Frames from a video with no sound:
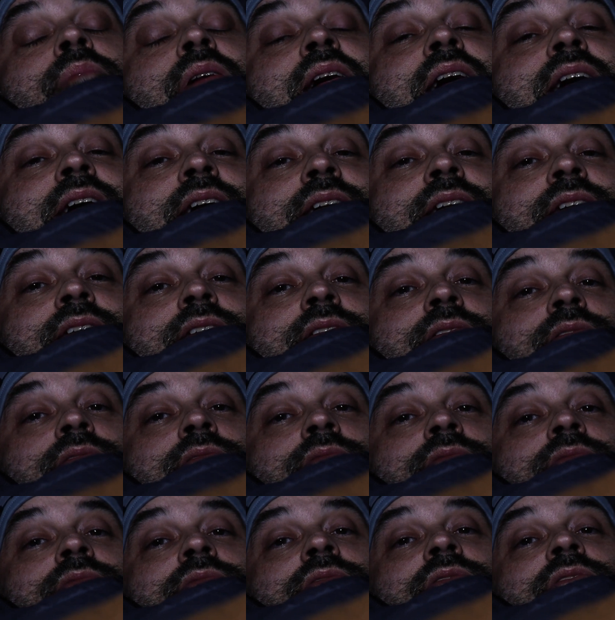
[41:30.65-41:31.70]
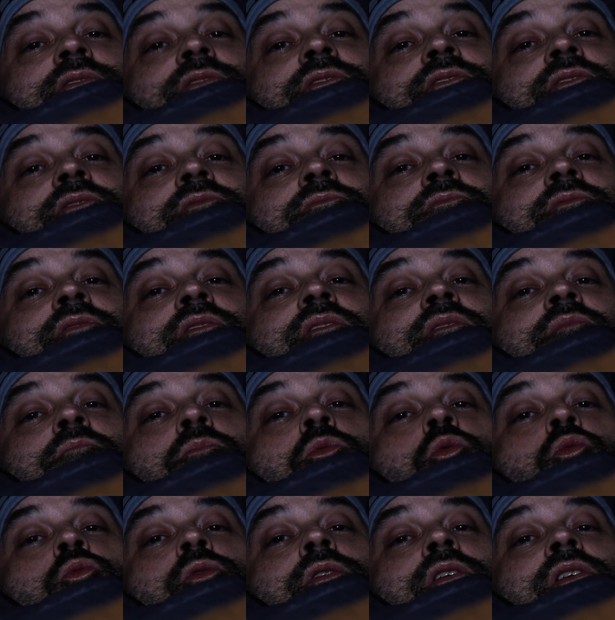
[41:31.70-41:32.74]
back until in the
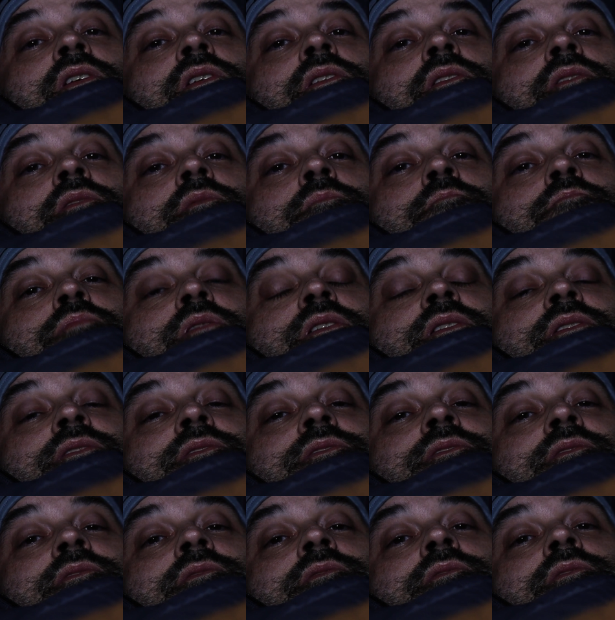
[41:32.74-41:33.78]
morning, but